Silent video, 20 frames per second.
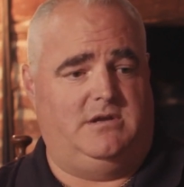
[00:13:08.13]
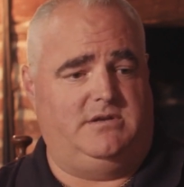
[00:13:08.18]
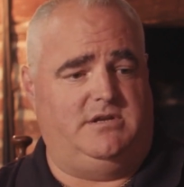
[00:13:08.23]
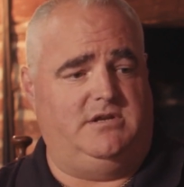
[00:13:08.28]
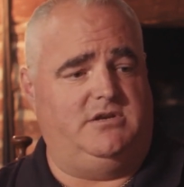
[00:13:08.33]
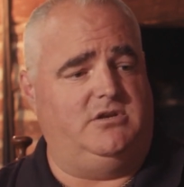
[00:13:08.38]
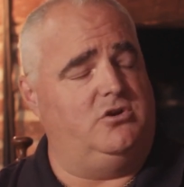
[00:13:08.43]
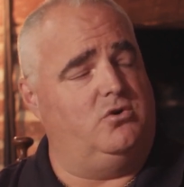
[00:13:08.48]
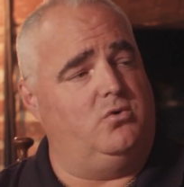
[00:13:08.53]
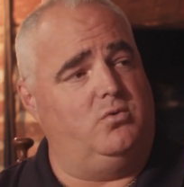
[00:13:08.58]

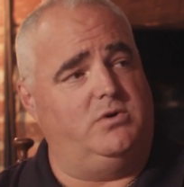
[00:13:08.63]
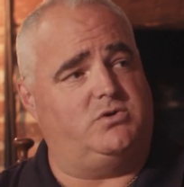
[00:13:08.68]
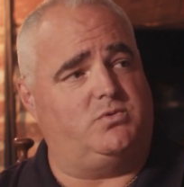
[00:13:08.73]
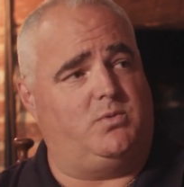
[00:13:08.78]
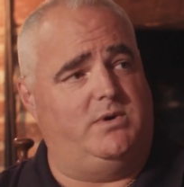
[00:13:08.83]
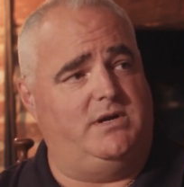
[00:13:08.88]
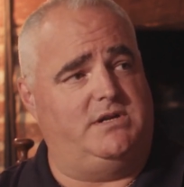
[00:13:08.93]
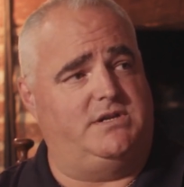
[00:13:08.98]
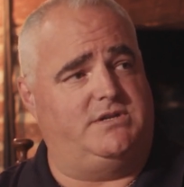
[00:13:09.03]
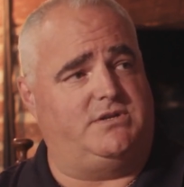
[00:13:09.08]
didn't know
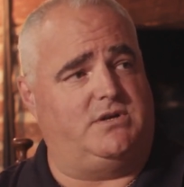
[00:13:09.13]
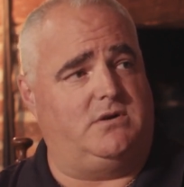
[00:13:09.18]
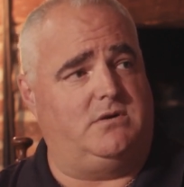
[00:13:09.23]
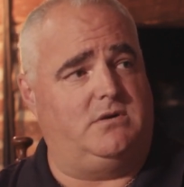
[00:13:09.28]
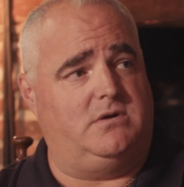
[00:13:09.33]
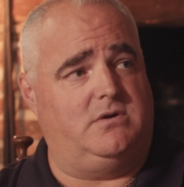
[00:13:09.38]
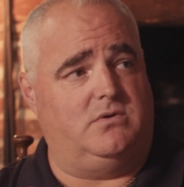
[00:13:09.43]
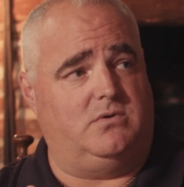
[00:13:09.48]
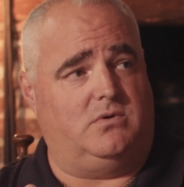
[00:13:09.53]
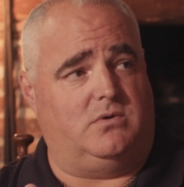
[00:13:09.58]
which way to
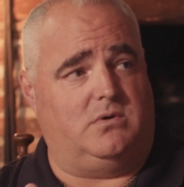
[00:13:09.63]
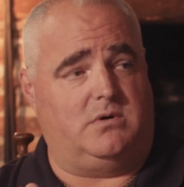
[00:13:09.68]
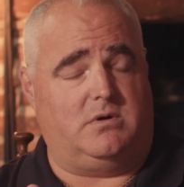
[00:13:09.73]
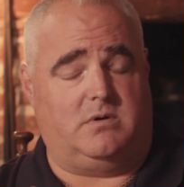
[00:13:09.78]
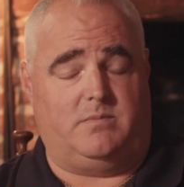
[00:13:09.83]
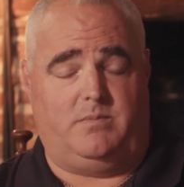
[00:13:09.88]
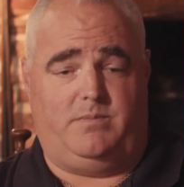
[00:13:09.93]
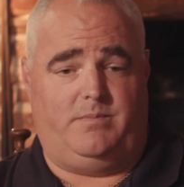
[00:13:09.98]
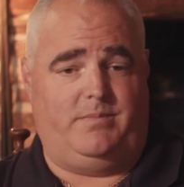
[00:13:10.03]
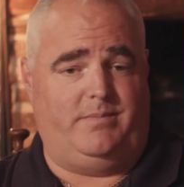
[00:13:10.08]
turn,
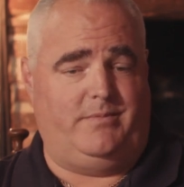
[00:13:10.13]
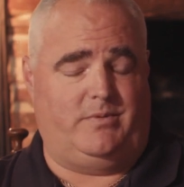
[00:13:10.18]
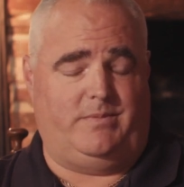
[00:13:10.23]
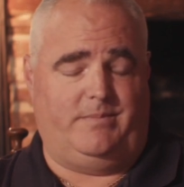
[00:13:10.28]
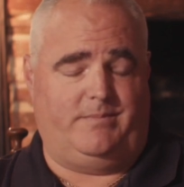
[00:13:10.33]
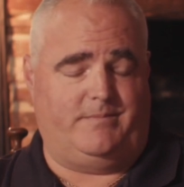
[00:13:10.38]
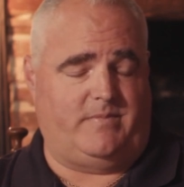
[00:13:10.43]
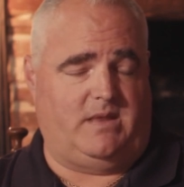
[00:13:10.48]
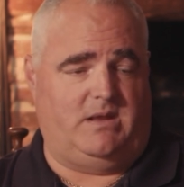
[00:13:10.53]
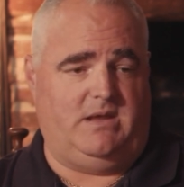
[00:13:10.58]
or
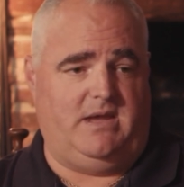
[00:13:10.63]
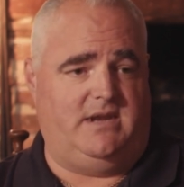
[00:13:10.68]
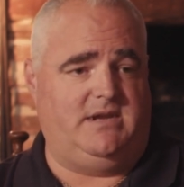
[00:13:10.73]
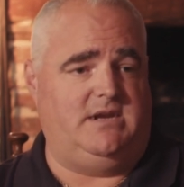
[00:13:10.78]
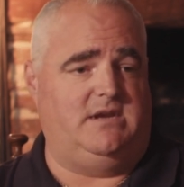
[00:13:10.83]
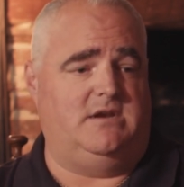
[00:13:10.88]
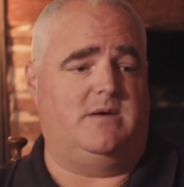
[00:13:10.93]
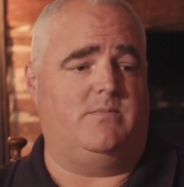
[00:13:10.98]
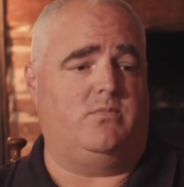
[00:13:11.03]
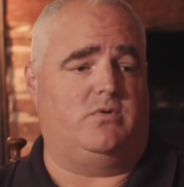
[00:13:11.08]

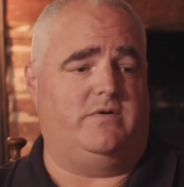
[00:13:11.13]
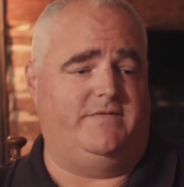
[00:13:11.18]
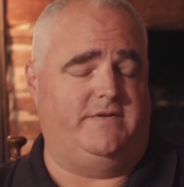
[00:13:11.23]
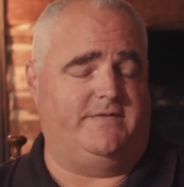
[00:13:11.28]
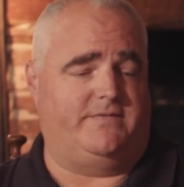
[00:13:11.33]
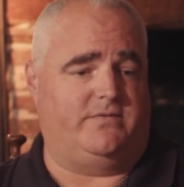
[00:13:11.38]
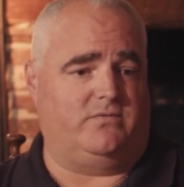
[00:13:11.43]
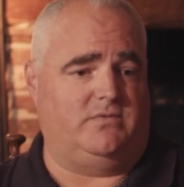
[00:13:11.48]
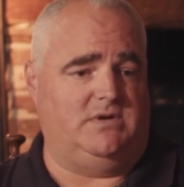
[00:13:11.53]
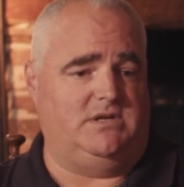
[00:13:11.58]
any number of
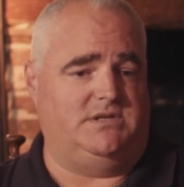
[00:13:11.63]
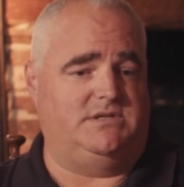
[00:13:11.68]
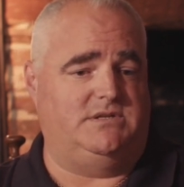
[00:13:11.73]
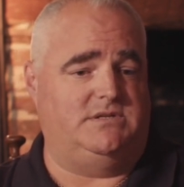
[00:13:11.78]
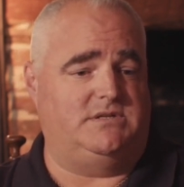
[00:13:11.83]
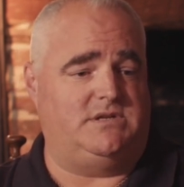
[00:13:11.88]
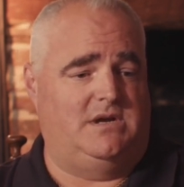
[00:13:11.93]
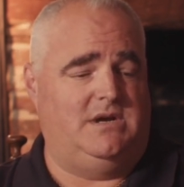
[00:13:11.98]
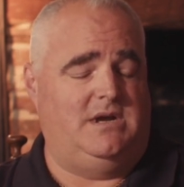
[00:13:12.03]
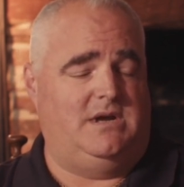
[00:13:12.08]
different
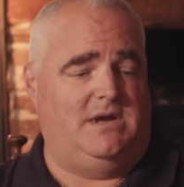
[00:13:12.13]
reasons,